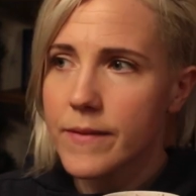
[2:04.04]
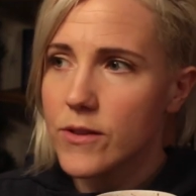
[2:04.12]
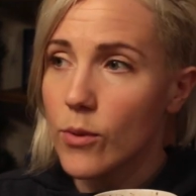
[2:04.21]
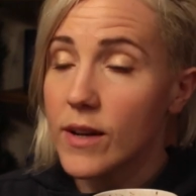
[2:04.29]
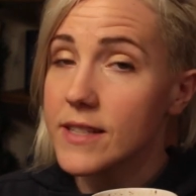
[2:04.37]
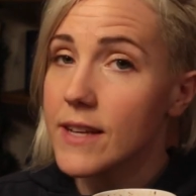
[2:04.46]

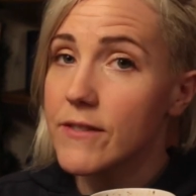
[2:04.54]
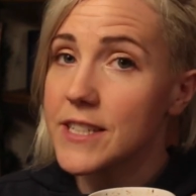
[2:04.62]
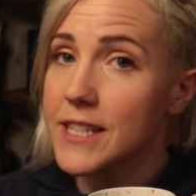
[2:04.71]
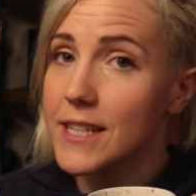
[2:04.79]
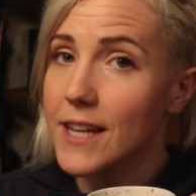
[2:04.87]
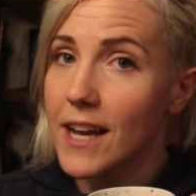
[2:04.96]

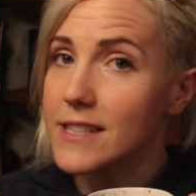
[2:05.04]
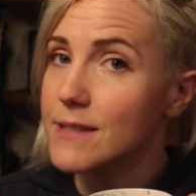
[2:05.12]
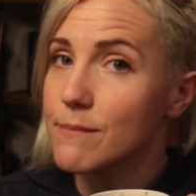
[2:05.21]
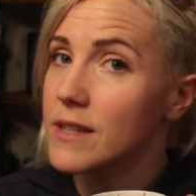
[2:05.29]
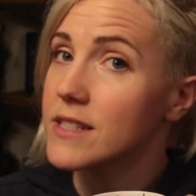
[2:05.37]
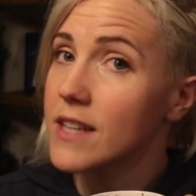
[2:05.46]
2017,
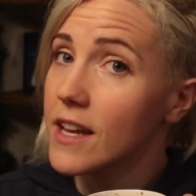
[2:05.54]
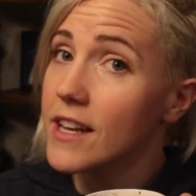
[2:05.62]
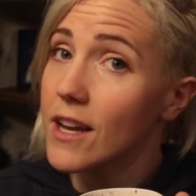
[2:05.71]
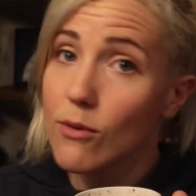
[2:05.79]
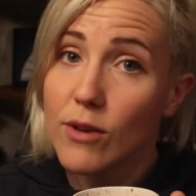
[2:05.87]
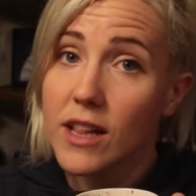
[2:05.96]
guys, it's gonna
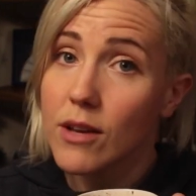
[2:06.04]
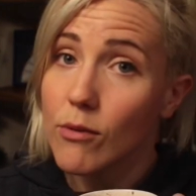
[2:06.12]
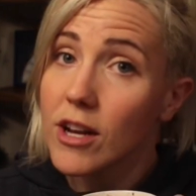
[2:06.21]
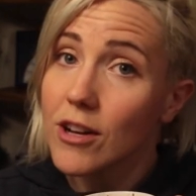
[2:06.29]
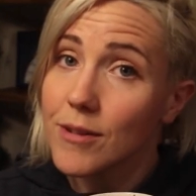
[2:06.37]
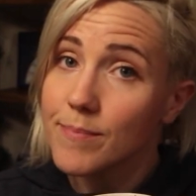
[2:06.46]
get really
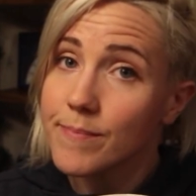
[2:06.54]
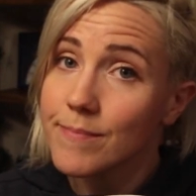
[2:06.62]
real.